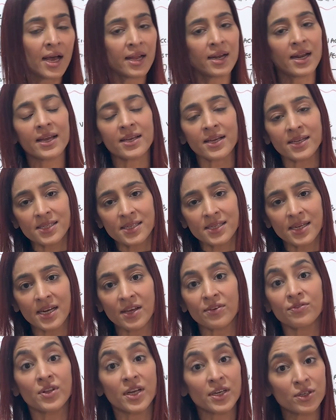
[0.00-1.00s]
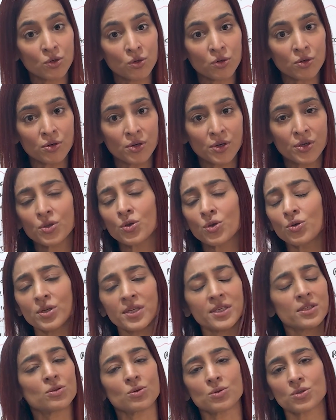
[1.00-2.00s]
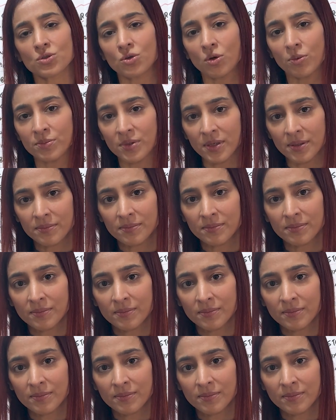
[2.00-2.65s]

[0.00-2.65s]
And like I said, if they do, you need to stop them.